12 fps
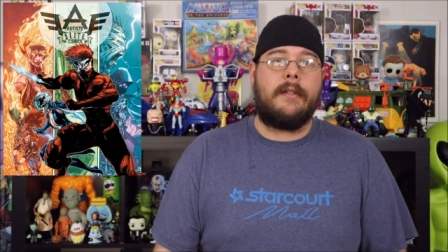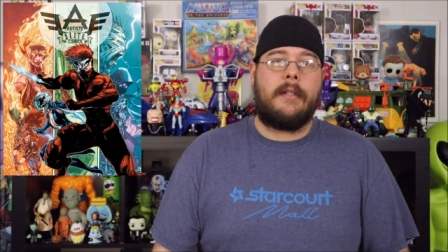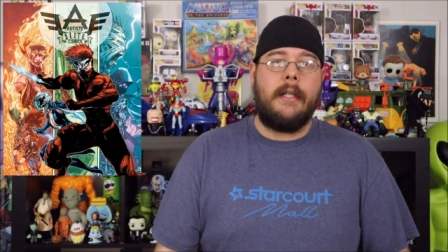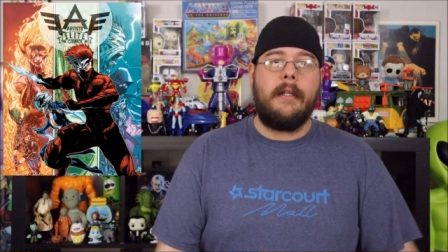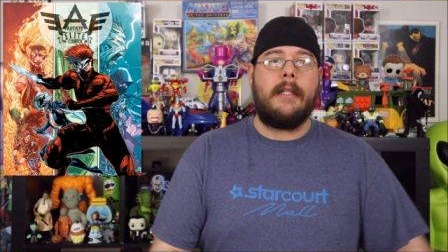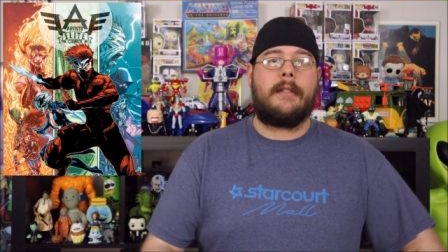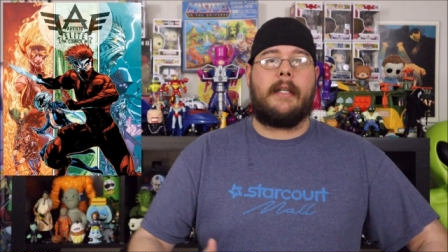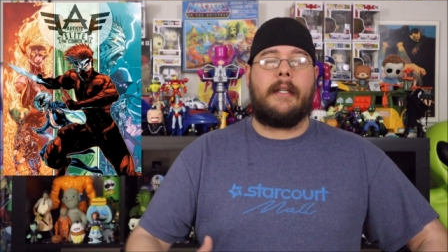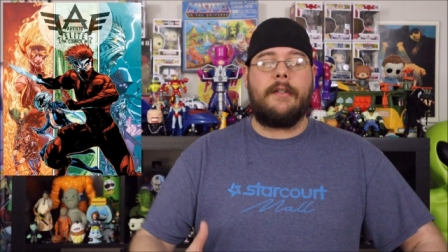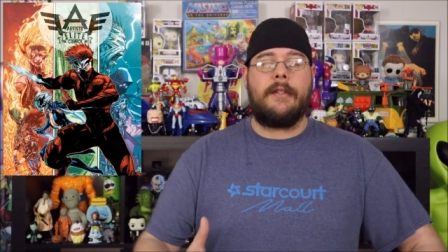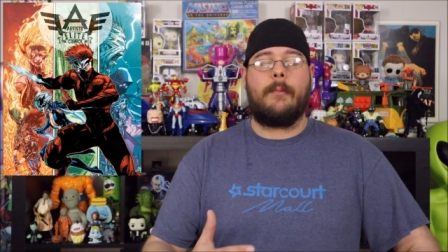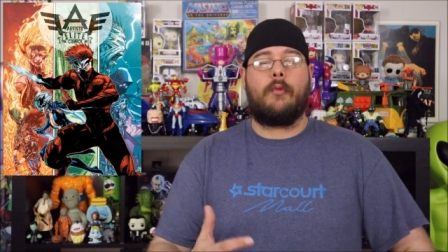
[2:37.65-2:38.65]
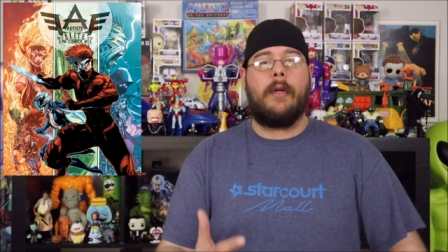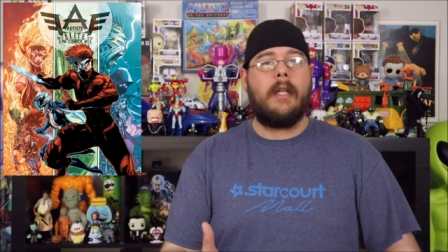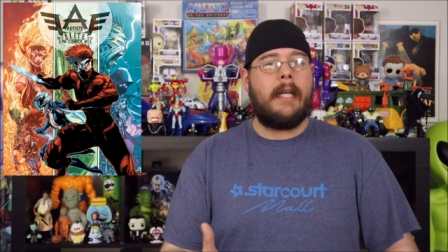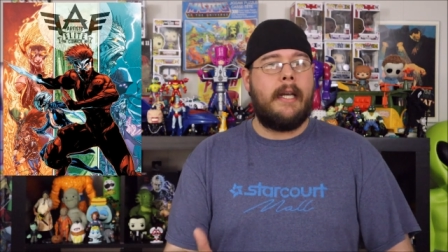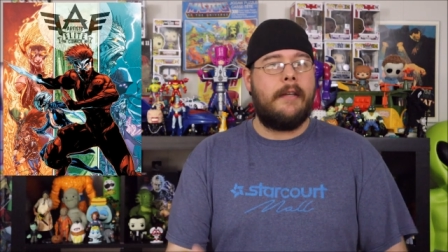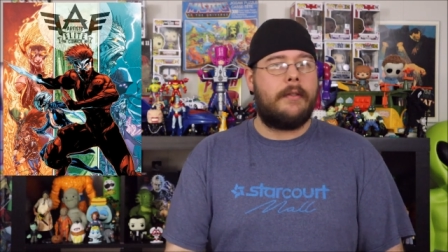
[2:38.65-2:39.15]
Seriously, there's some
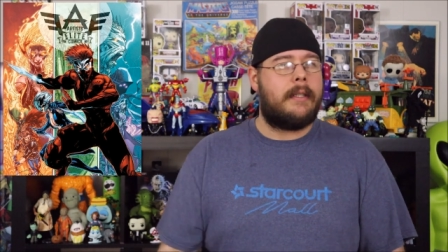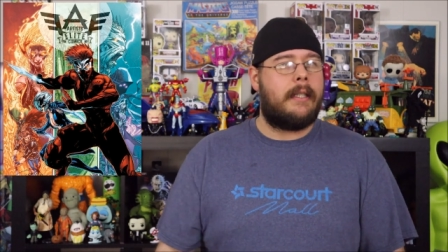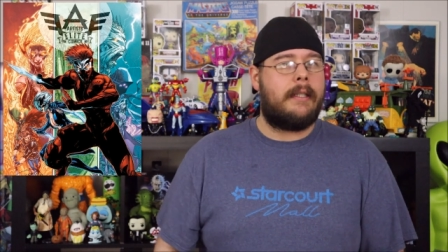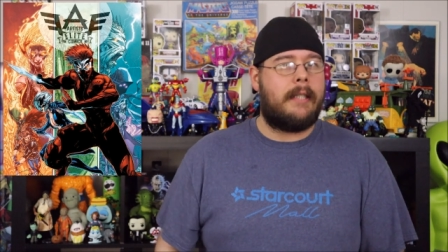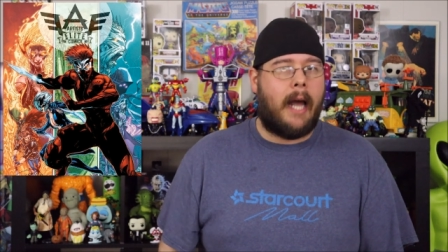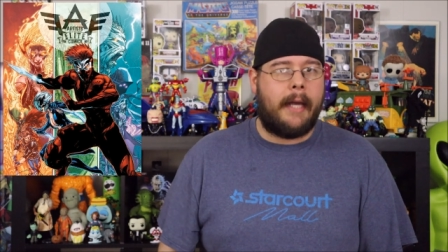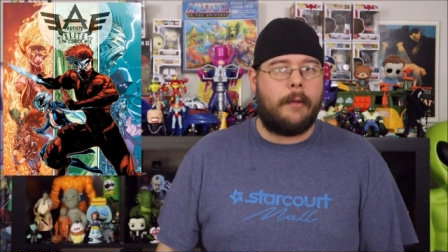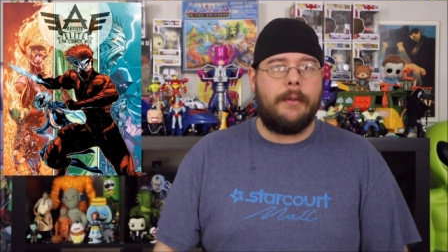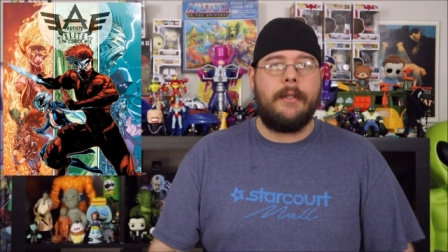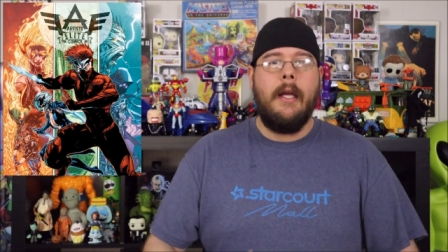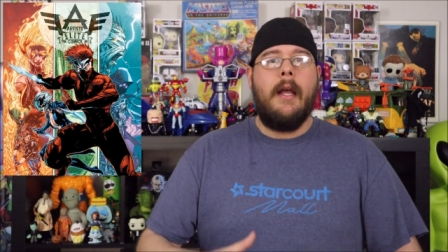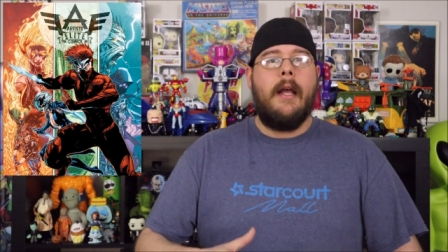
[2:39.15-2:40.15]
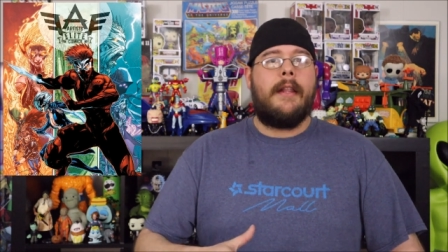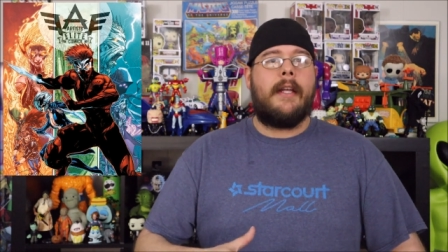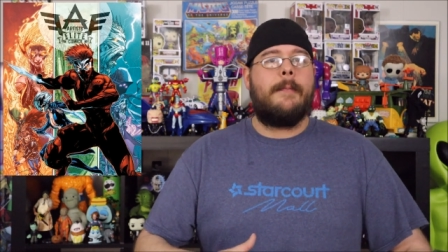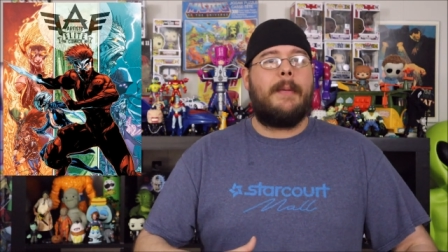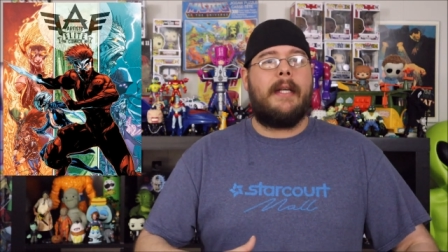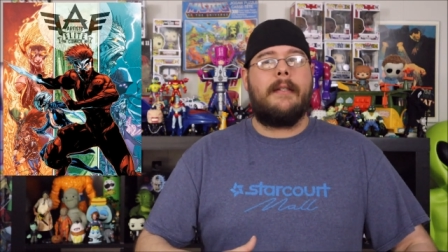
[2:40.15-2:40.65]
really interesting titles
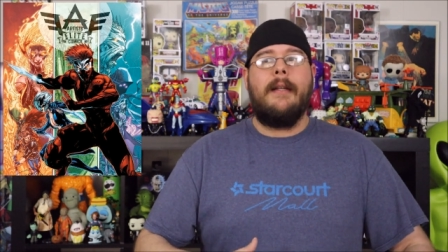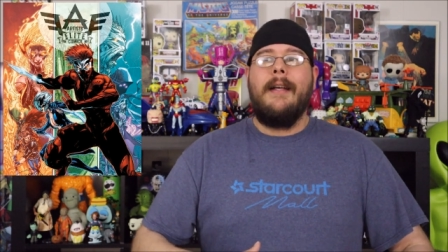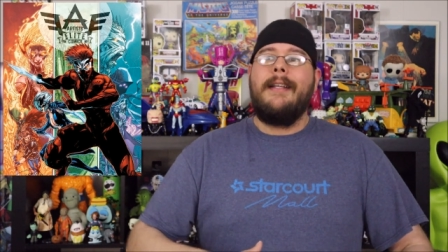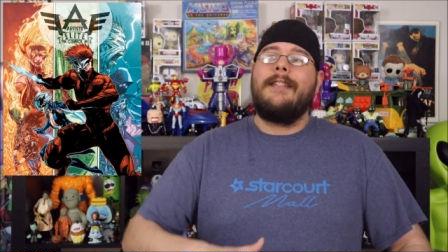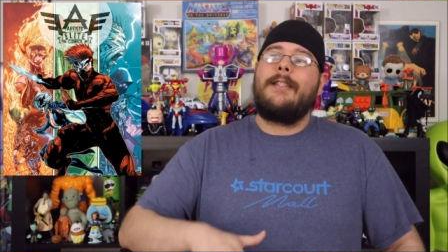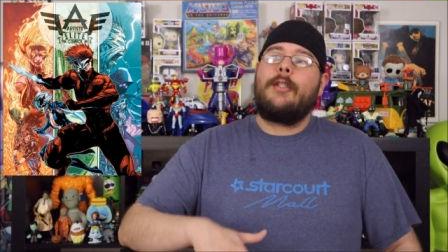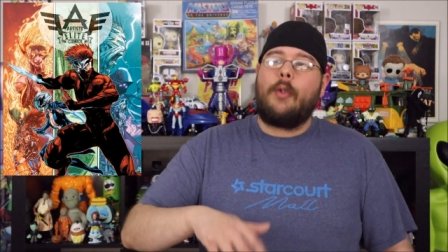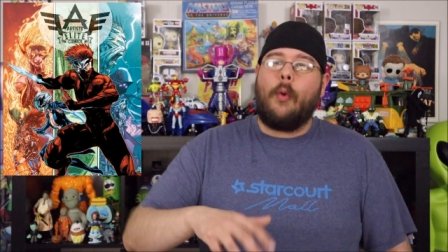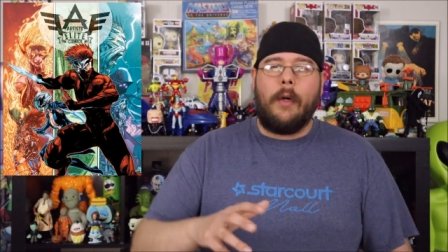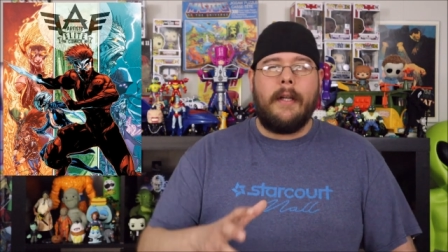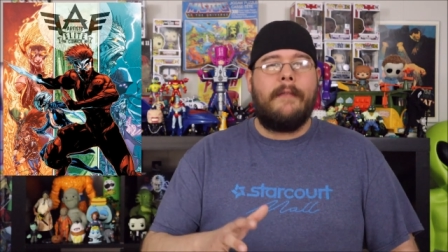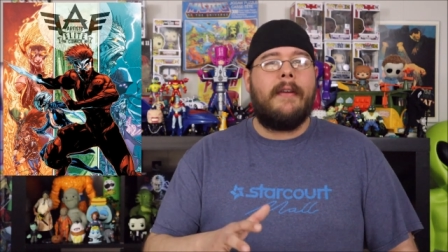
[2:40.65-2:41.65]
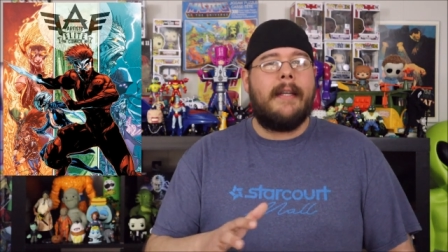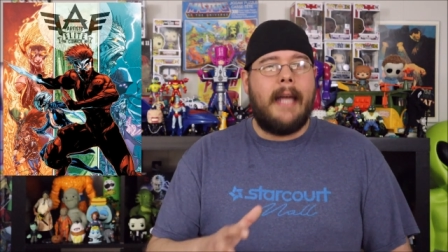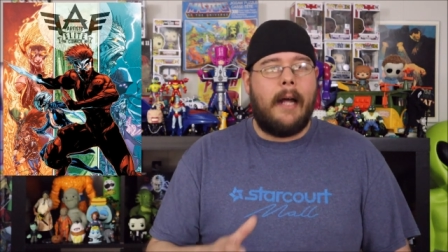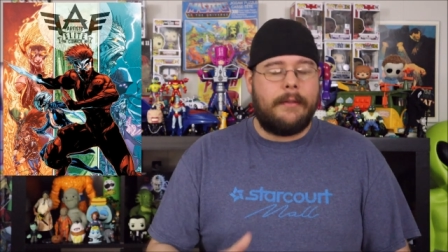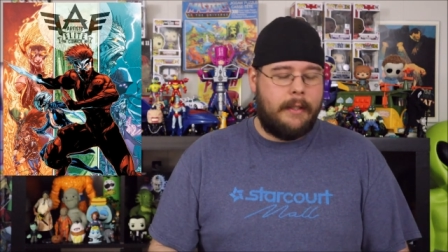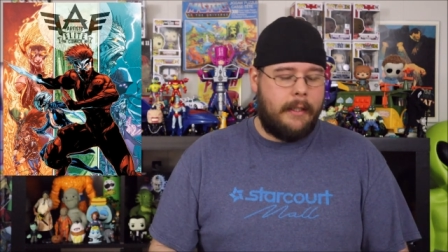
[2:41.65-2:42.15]
that have been sort of
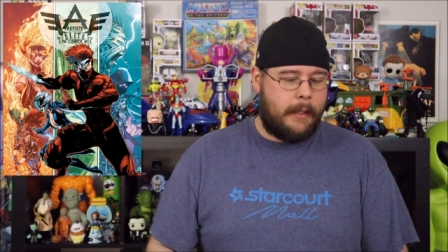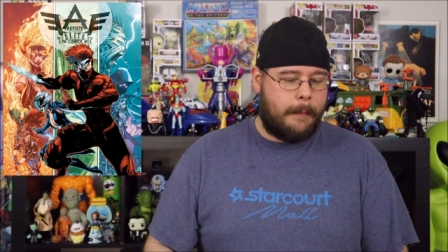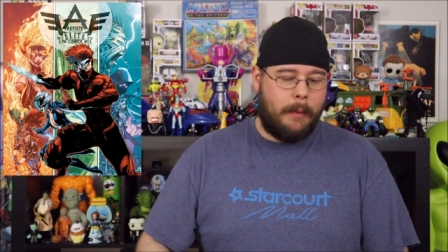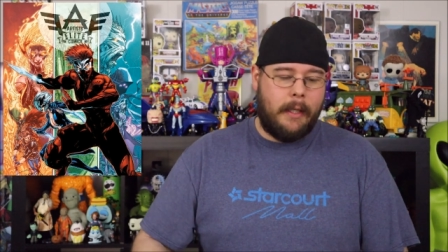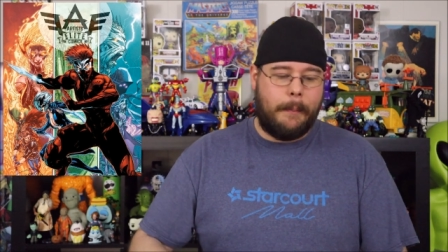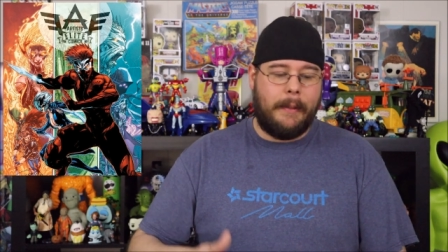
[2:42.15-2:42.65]
announced in this book,